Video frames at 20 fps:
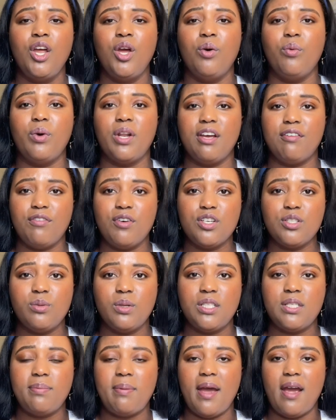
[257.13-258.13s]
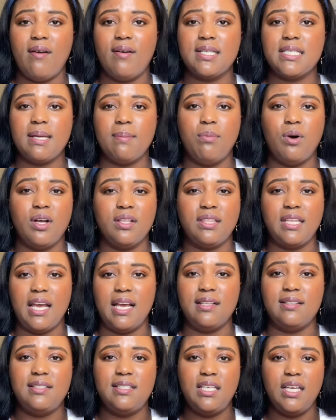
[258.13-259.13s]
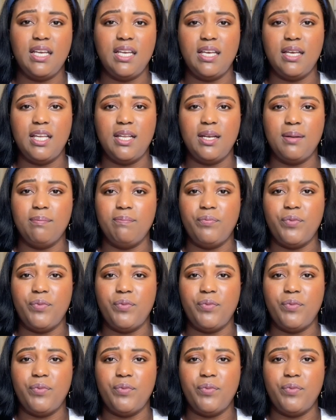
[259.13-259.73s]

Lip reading: When I first went to Paris, I bought that ticket,